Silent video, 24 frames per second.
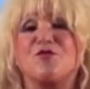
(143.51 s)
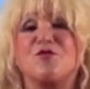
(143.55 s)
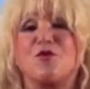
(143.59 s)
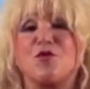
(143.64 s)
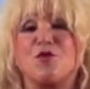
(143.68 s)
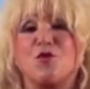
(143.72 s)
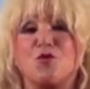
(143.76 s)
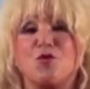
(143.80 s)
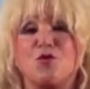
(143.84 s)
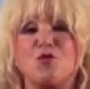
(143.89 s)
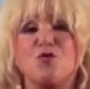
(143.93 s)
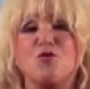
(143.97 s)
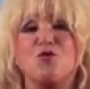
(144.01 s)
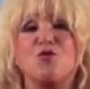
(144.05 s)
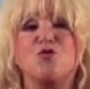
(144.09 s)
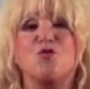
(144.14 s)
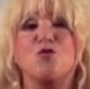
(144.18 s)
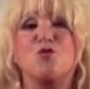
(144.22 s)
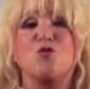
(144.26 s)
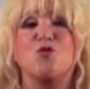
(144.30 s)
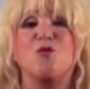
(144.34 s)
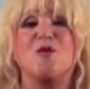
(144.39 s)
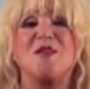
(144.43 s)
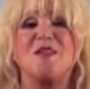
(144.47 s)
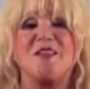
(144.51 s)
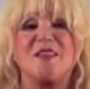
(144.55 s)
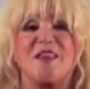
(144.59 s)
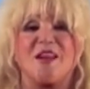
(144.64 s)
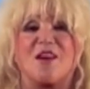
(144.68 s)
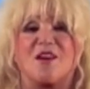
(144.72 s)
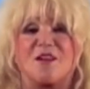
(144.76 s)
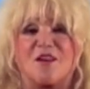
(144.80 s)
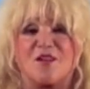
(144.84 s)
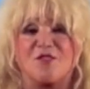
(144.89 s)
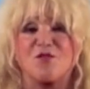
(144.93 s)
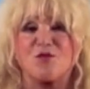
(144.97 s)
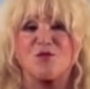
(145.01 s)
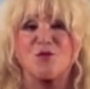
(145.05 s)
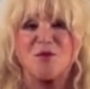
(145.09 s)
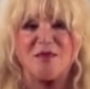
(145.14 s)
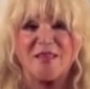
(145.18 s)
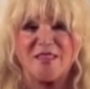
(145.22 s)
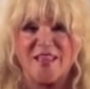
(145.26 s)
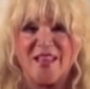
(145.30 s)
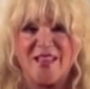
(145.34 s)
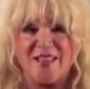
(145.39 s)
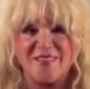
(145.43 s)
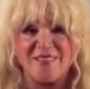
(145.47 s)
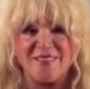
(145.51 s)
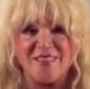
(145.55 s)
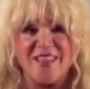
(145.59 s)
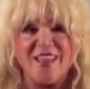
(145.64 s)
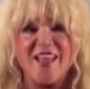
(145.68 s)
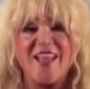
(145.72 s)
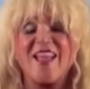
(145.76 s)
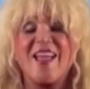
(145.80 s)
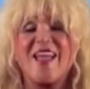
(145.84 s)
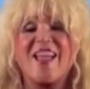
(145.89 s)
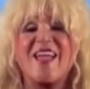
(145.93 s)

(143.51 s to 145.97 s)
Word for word: for who you really are. On the weekend,